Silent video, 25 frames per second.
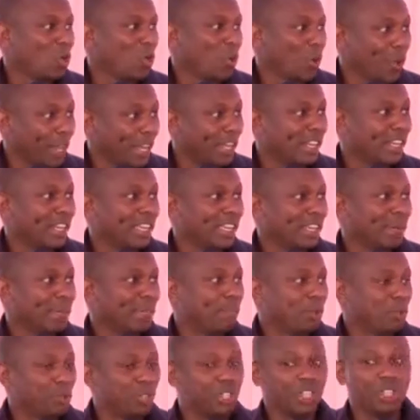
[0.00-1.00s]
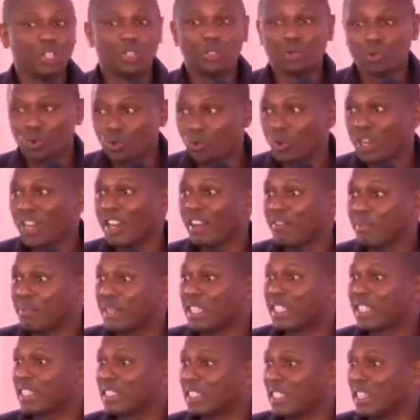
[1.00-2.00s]
quick in pushing through
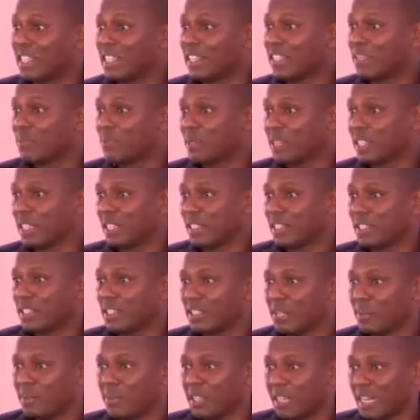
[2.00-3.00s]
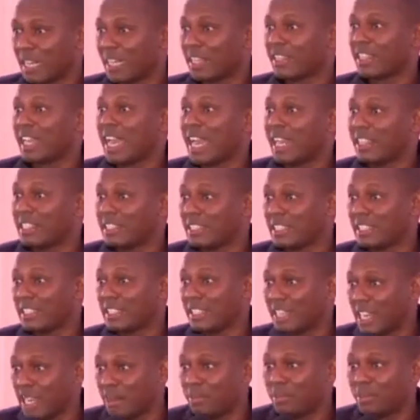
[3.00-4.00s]
government agenda, especially something like the
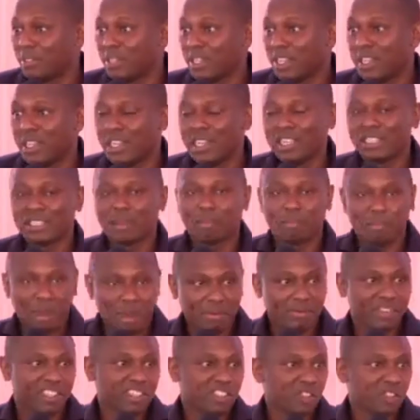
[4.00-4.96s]
ICT hubs. It's a perfect